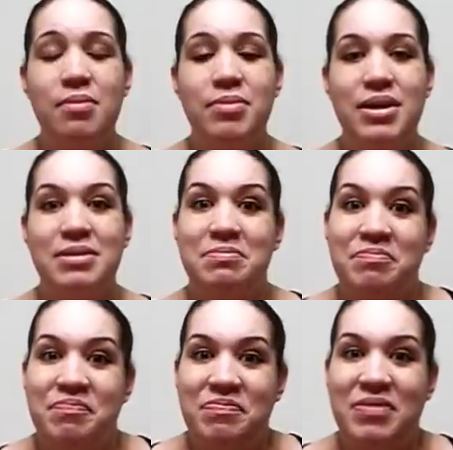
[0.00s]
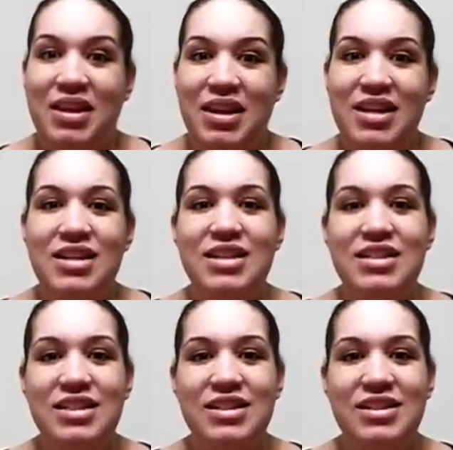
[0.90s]
but it's
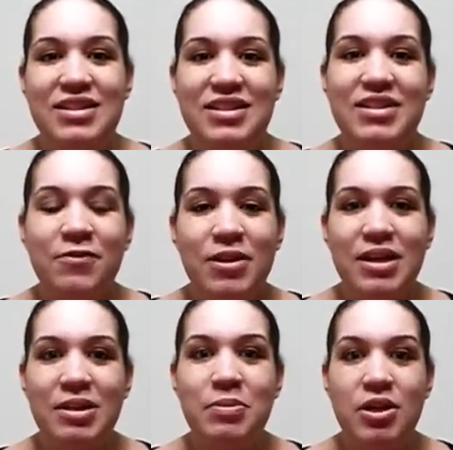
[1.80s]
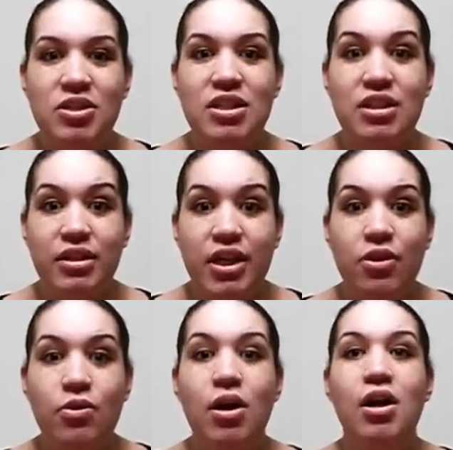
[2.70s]
different in comparison to
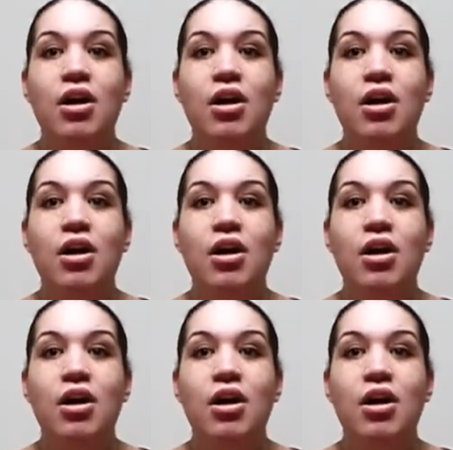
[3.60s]
Leo.